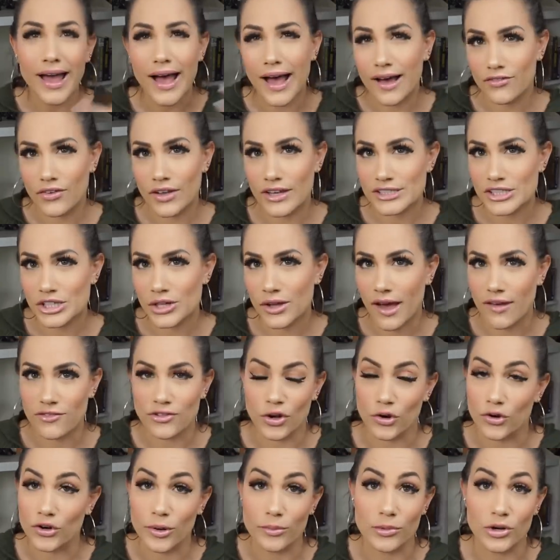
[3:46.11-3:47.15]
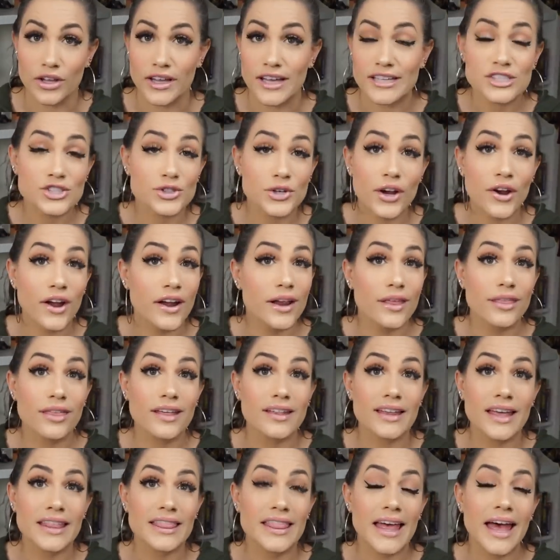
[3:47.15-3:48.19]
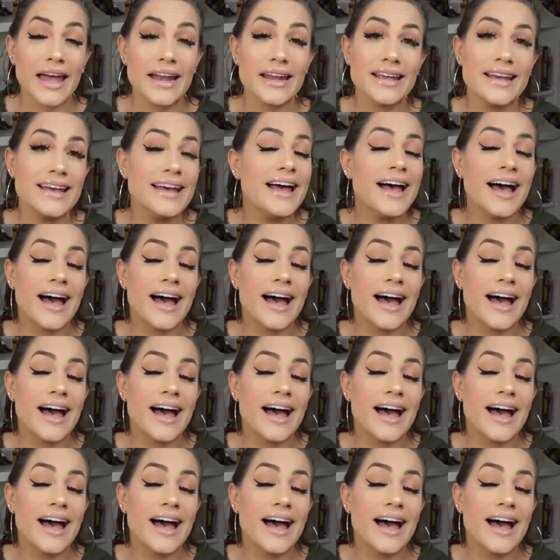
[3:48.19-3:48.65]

obviously you have no criminal history or anything like that.